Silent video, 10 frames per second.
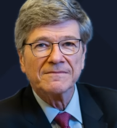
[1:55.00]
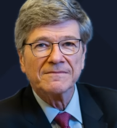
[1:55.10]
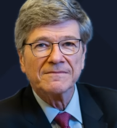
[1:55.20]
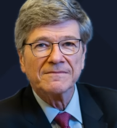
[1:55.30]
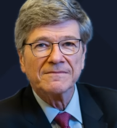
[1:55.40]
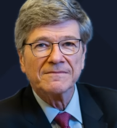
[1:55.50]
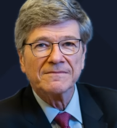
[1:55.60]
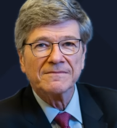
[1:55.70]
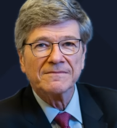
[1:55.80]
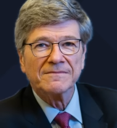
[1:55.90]

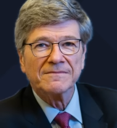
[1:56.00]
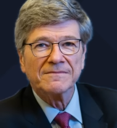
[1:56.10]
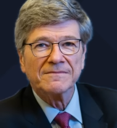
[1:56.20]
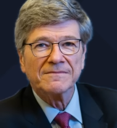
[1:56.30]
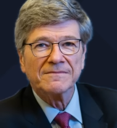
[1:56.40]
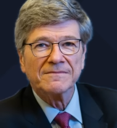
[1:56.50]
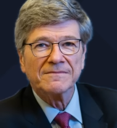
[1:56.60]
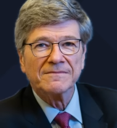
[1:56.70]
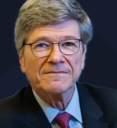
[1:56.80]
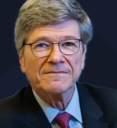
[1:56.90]

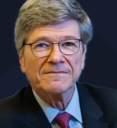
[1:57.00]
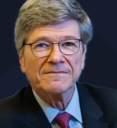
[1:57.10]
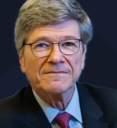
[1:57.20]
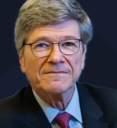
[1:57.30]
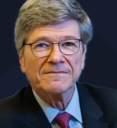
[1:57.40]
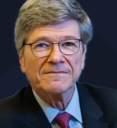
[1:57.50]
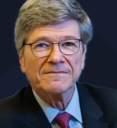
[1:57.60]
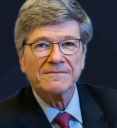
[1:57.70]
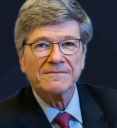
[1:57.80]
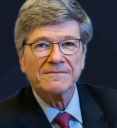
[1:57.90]

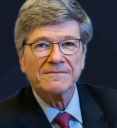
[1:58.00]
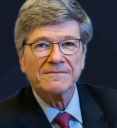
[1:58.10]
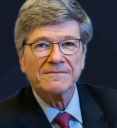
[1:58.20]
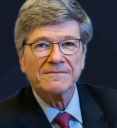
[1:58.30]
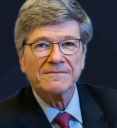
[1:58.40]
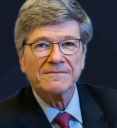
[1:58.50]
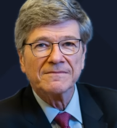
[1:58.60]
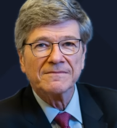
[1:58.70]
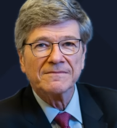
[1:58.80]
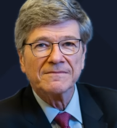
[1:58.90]

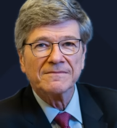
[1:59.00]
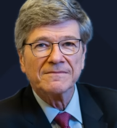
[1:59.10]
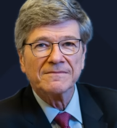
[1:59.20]
The face doesn't move, so there is nothing to read.